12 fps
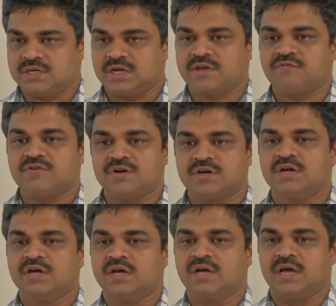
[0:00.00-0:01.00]
given
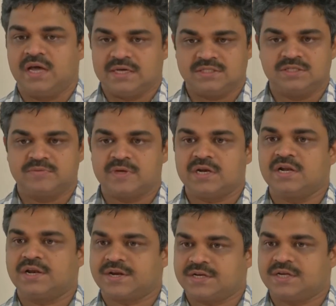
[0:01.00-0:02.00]
axis
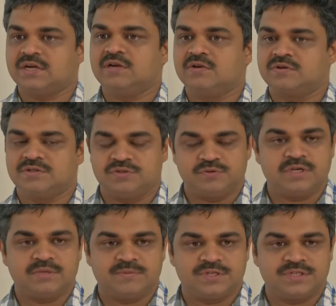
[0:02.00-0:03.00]
parallel rectangle on 2
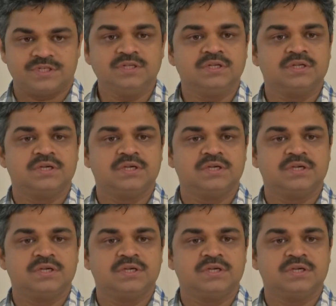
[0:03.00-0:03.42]
dimension,